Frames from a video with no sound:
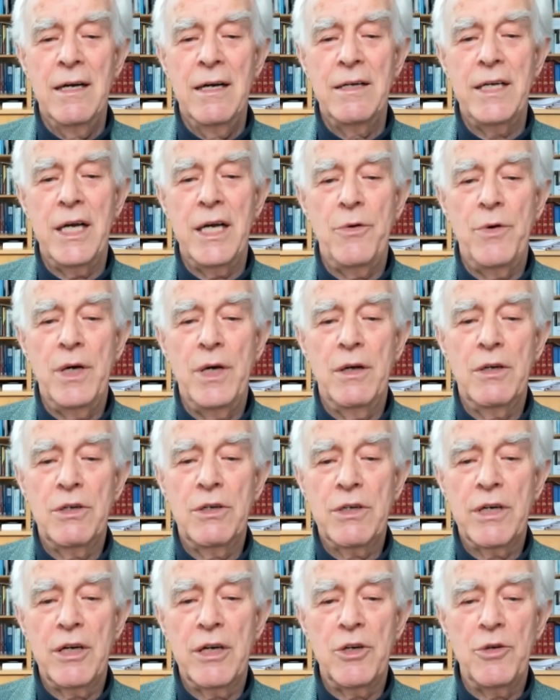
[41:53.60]
day we
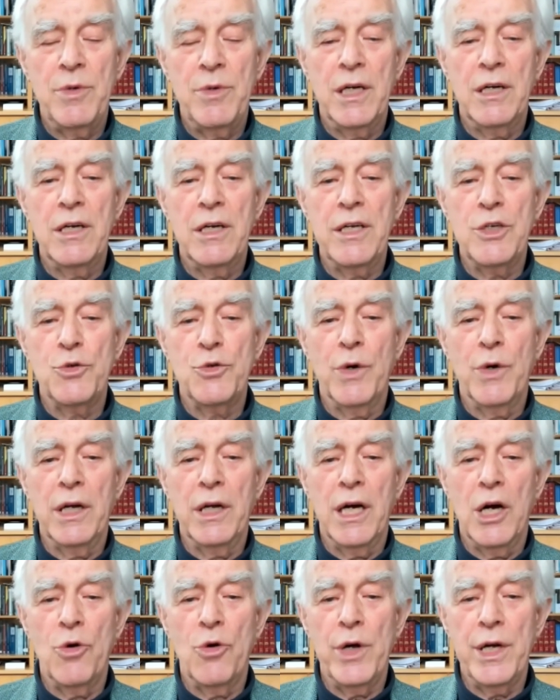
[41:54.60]
try to be at least one
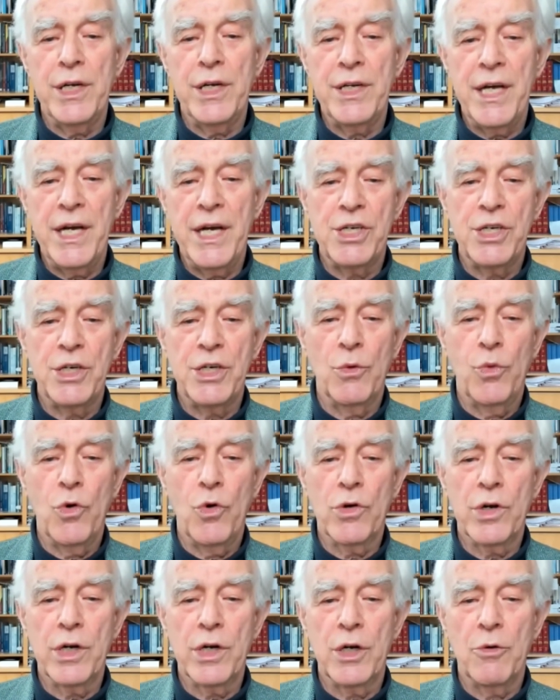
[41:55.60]
hour in nature,
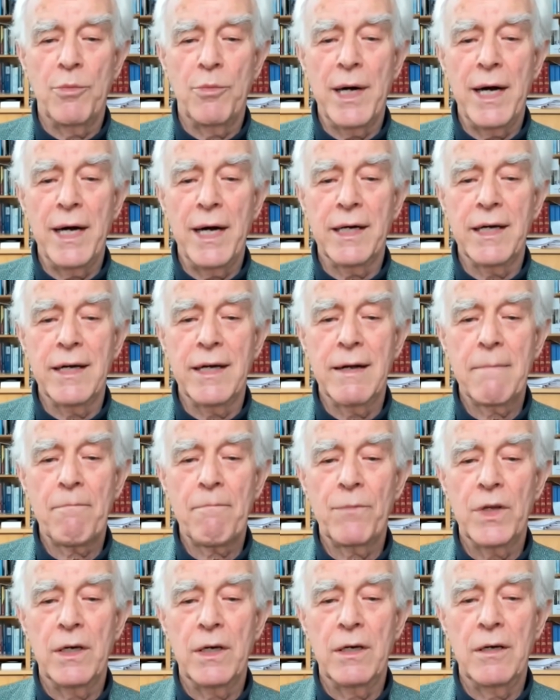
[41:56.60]
walking or biking.
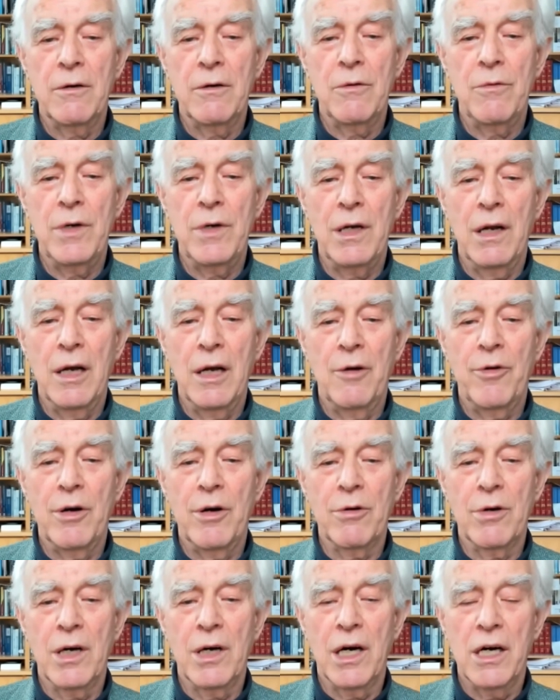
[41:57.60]
Uh, we love
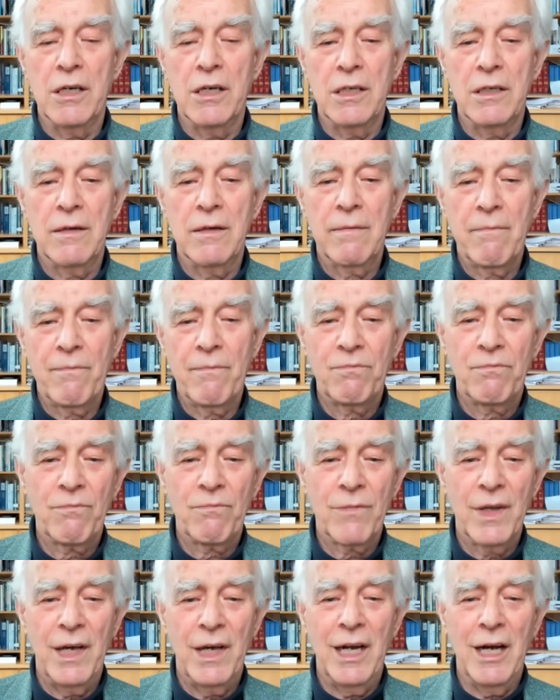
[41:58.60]
our garden.
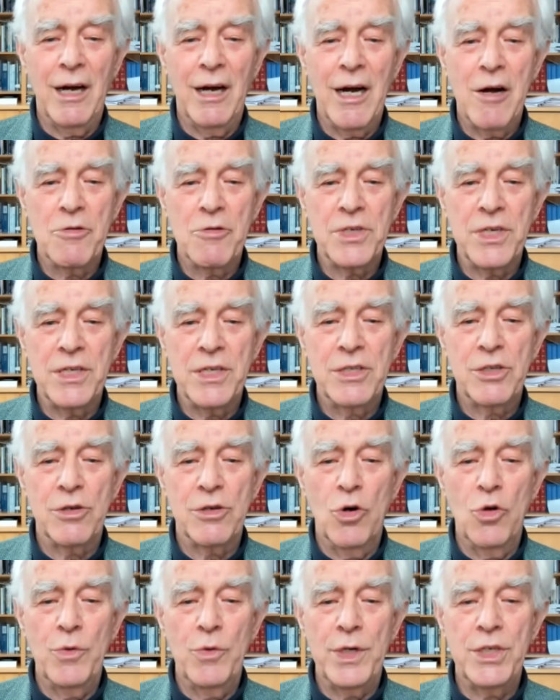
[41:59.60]
In our house, it's
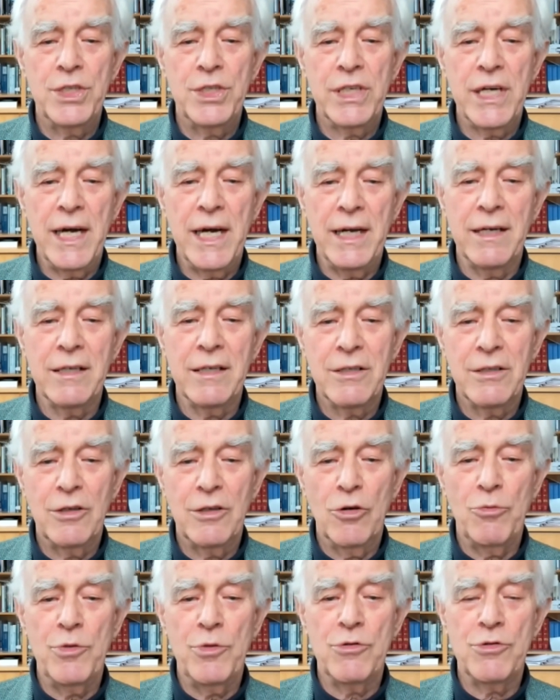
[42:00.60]
always silent,
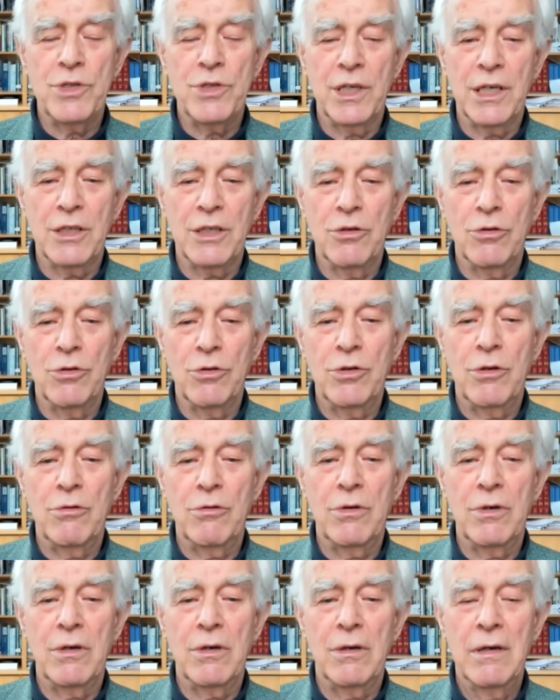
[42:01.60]
no music at all,
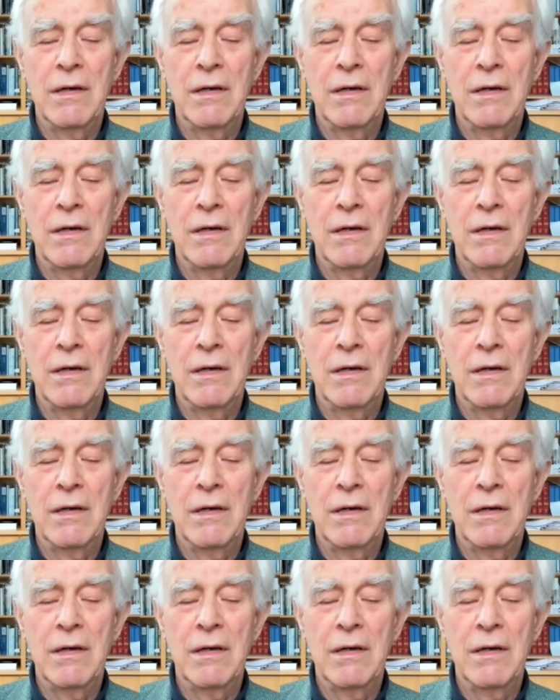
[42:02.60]
no,